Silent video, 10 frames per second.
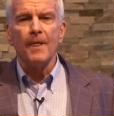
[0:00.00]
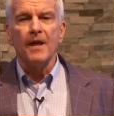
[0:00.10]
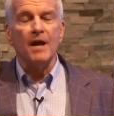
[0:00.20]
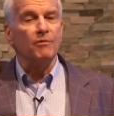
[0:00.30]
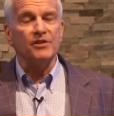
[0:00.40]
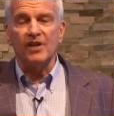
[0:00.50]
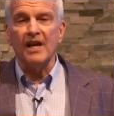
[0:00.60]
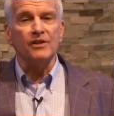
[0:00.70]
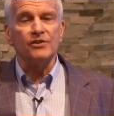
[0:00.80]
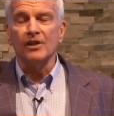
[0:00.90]
It was
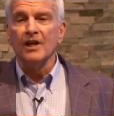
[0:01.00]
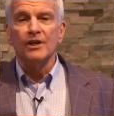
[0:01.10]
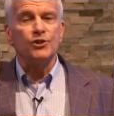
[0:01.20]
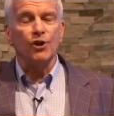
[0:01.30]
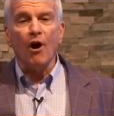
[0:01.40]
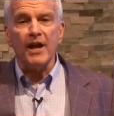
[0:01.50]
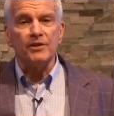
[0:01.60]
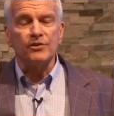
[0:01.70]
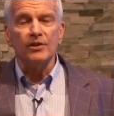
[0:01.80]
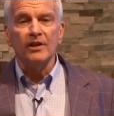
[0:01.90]
his
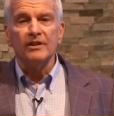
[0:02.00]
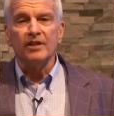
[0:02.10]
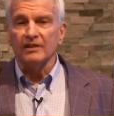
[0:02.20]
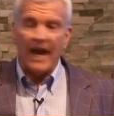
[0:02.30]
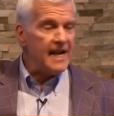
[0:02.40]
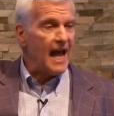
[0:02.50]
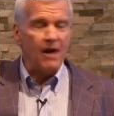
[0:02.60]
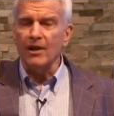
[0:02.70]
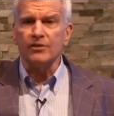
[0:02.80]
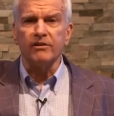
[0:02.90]
choice to lay
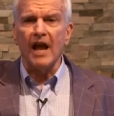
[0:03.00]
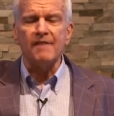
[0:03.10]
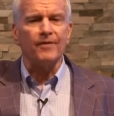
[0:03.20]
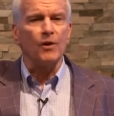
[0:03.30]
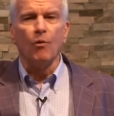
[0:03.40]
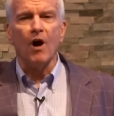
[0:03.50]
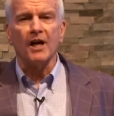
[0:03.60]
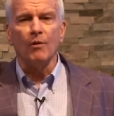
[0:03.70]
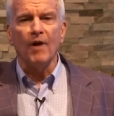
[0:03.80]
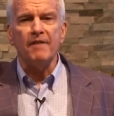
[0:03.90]
down his life or to
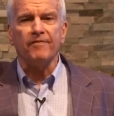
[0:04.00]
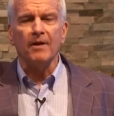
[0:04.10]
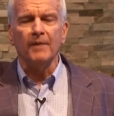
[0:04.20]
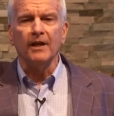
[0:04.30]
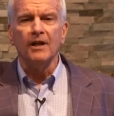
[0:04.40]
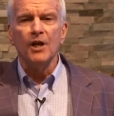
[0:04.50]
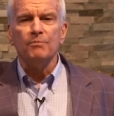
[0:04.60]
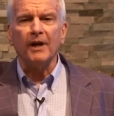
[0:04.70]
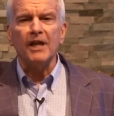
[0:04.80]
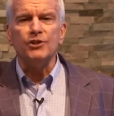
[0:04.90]
walk away from it,
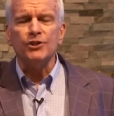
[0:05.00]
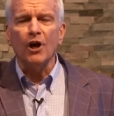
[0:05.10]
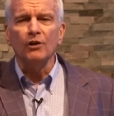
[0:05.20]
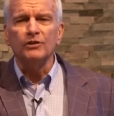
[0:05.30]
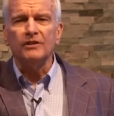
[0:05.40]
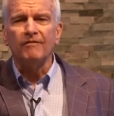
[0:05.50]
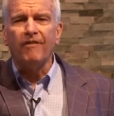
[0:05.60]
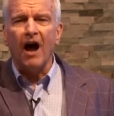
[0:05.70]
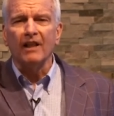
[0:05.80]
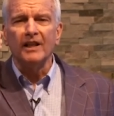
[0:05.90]
but he chose to
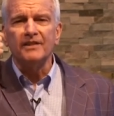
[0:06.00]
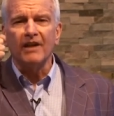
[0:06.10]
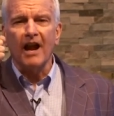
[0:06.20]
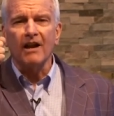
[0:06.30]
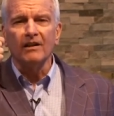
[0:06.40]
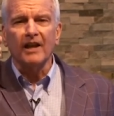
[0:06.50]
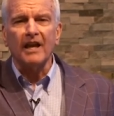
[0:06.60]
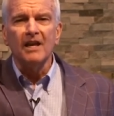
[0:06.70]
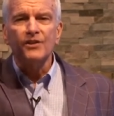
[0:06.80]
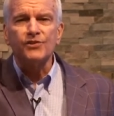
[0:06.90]
voluntarily
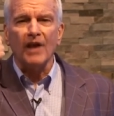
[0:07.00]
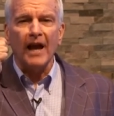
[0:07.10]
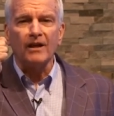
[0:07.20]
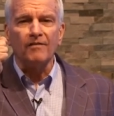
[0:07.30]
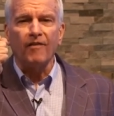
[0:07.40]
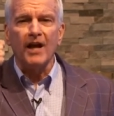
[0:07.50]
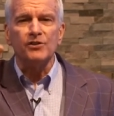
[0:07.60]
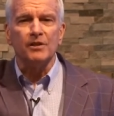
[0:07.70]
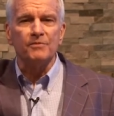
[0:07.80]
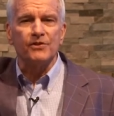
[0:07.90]
sacrifice
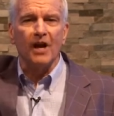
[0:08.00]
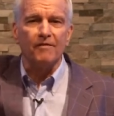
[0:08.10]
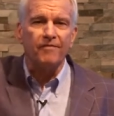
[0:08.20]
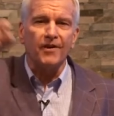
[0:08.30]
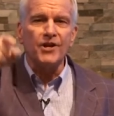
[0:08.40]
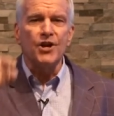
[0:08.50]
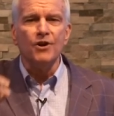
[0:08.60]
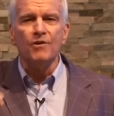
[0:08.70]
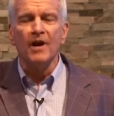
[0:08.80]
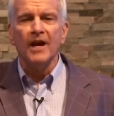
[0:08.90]
himself for
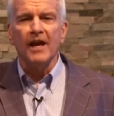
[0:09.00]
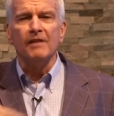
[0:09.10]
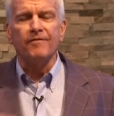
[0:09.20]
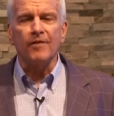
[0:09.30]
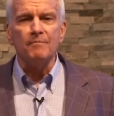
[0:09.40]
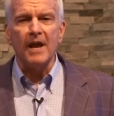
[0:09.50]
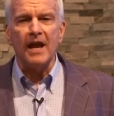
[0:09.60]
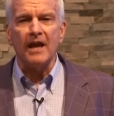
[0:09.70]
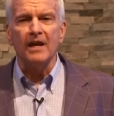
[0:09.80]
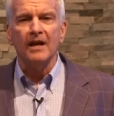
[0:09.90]
you and for
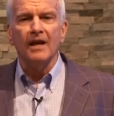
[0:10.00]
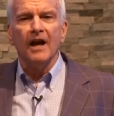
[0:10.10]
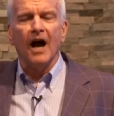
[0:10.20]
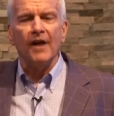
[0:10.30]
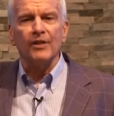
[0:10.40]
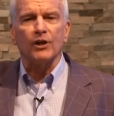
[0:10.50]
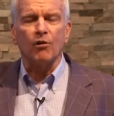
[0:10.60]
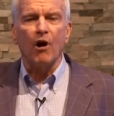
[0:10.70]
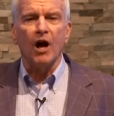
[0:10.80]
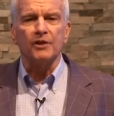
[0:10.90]
me on the
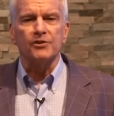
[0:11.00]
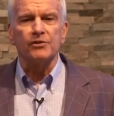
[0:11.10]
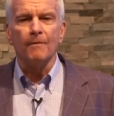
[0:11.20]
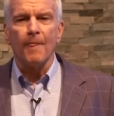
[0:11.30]
cross.